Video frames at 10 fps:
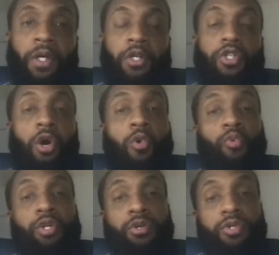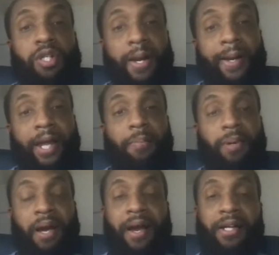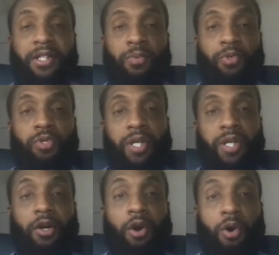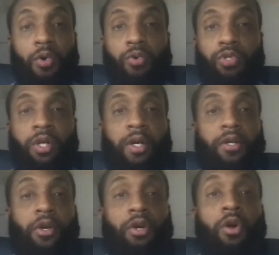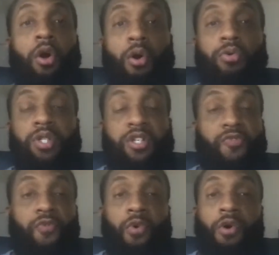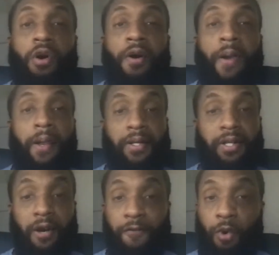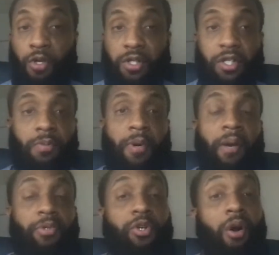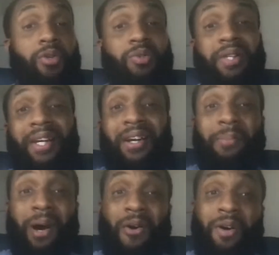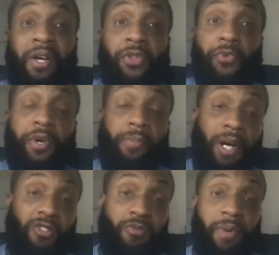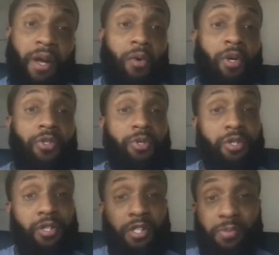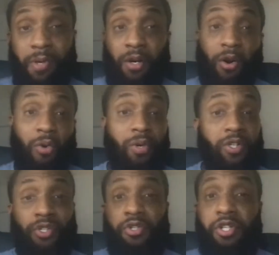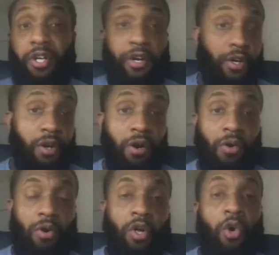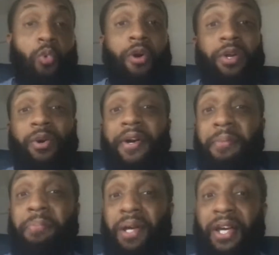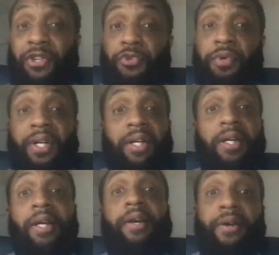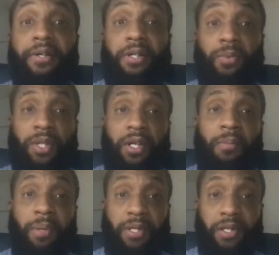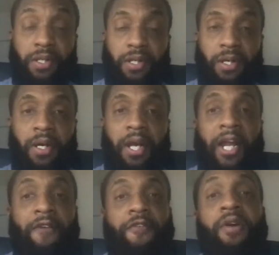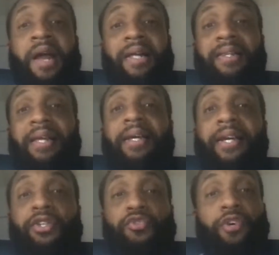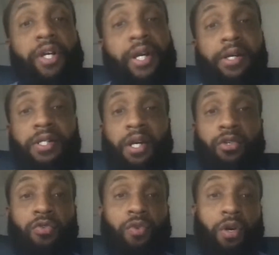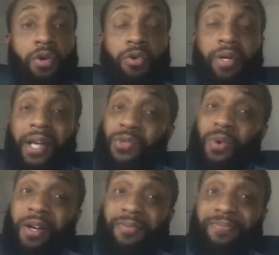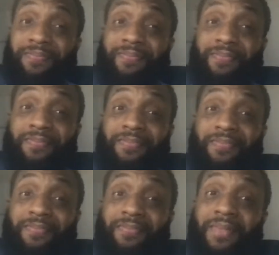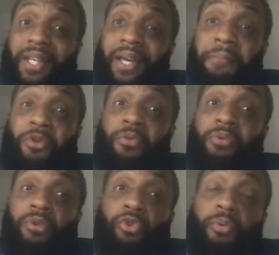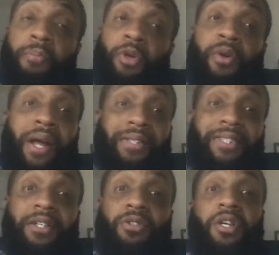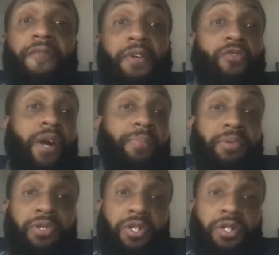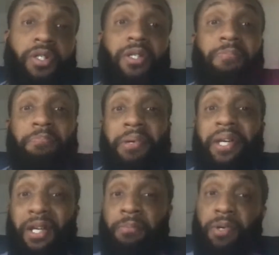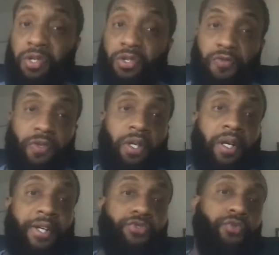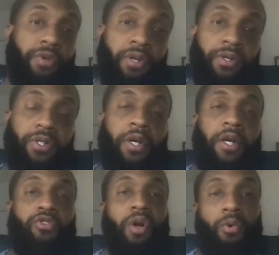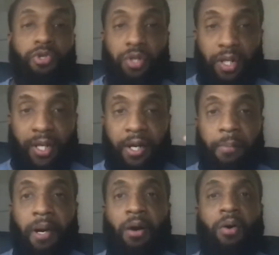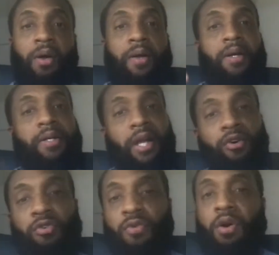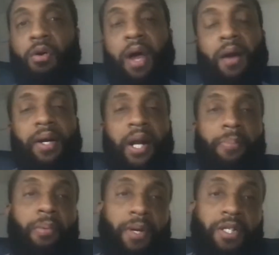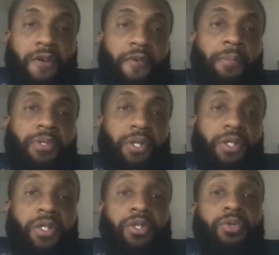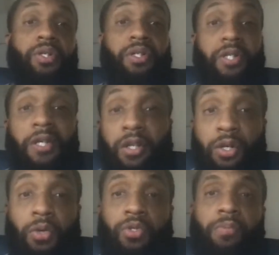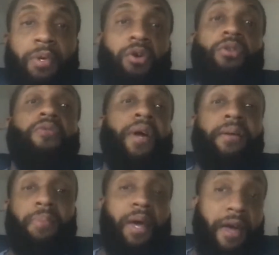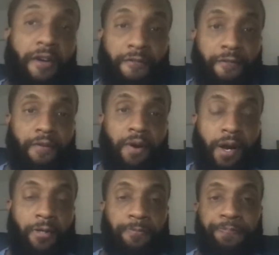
So when you set KPIs and when you set goals, your goals is for, of course, this month, but you're also thinking about 3 months from now. What is your 6-month goal? What is your year goal? Where are you gonna be in 3 years within the business? And if you're not thinking 3 years down the road, guess what? And you're not setting yourself in the right position to be in business in the next 3 years. So I want you to think about down the road, how can I put myself in position to continue to be on the right path? All right?